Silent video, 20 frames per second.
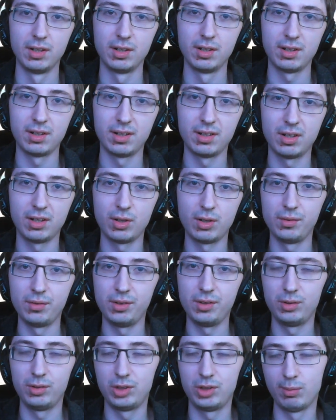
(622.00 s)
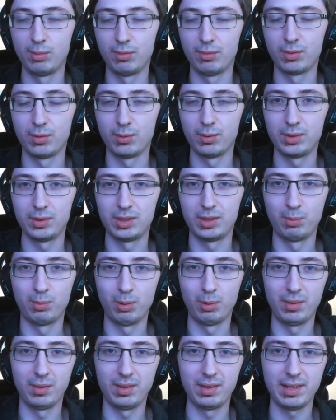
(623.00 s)
On YouTube, of course, you're
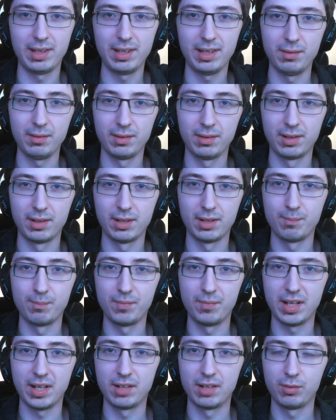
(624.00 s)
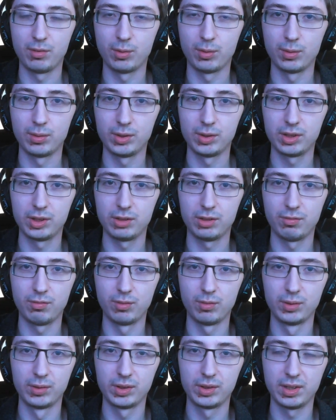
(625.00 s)
probably there. And of course,
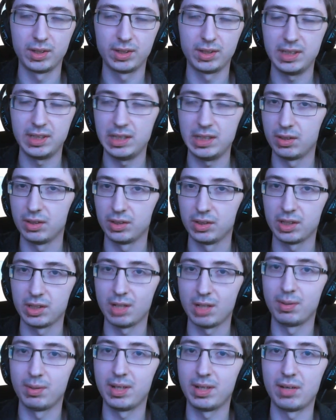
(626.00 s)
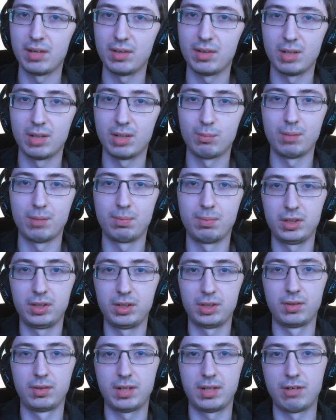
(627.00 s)
Force13, our Skype account, and my
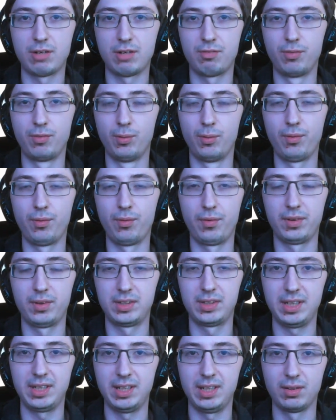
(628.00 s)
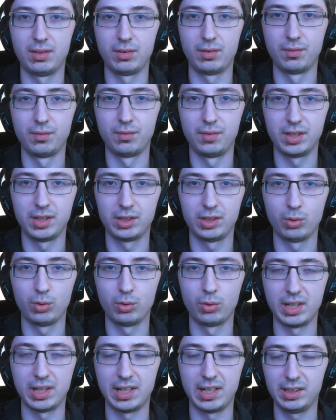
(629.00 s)
personal account, Fool13, on
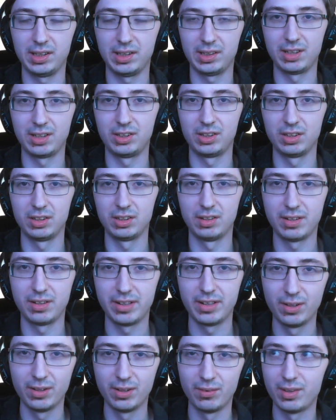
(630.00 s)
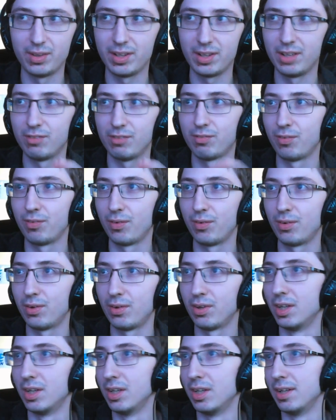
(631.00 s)
Discord at extension
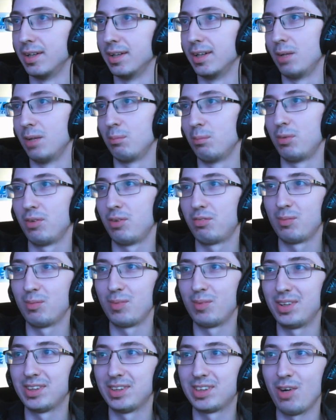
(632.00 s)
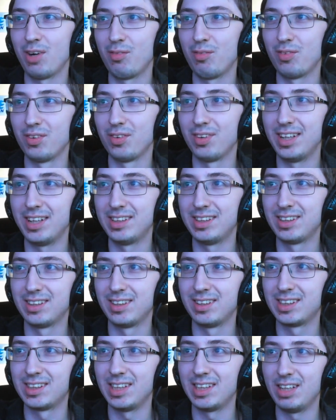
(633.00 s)
9094. But for myself and Layten
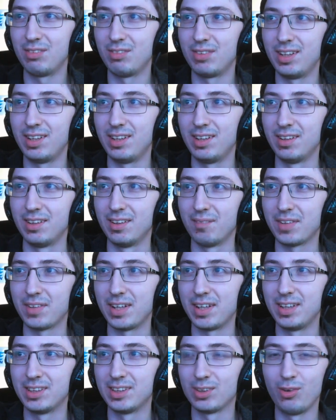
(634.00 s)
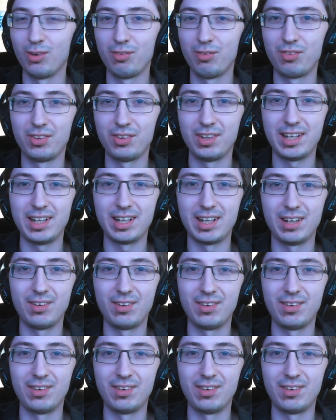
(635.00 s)
this evening, that is all for now,